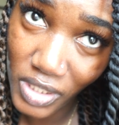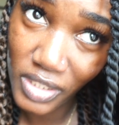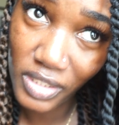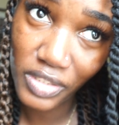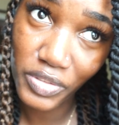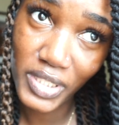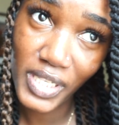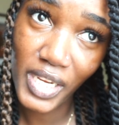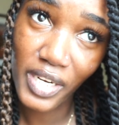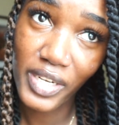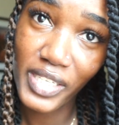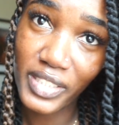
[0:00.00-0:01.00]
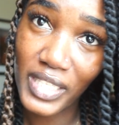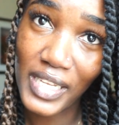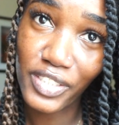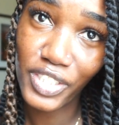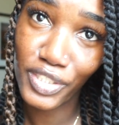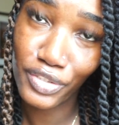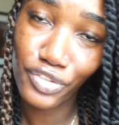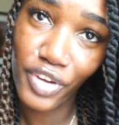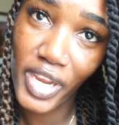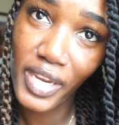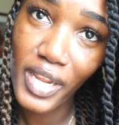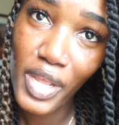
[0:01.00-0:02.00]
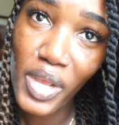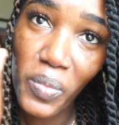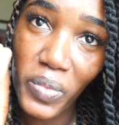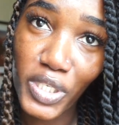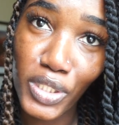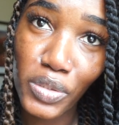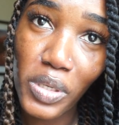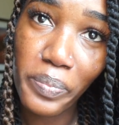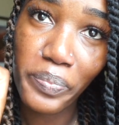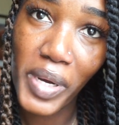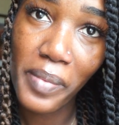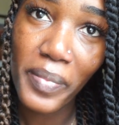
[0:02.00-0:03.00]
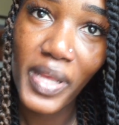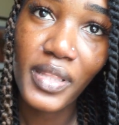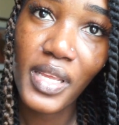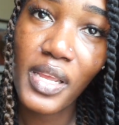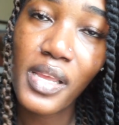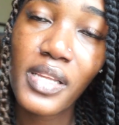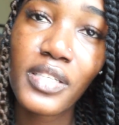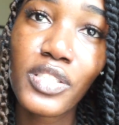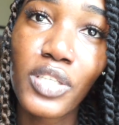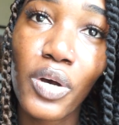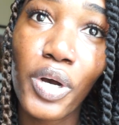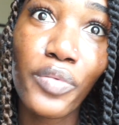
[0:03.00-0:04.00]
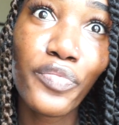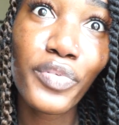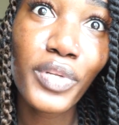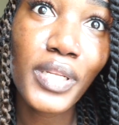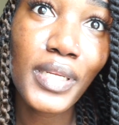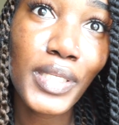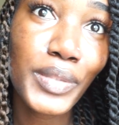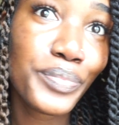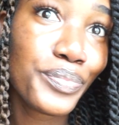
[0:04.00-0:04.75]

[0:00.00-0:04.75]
because the retainer is like just straight with a little bump at the end so hopefully